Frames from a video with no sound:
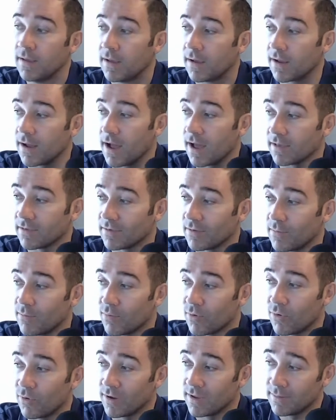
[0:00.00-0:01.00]
cost
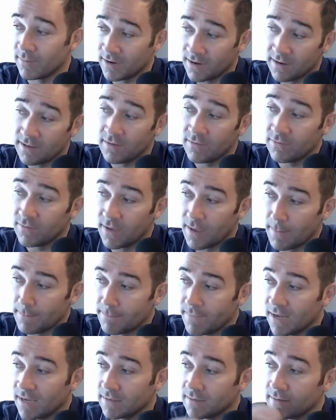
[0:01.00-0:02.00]
prohibitive,
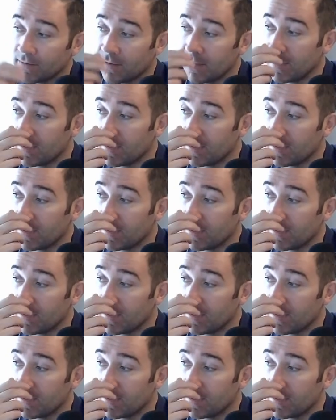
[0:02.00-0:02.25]
but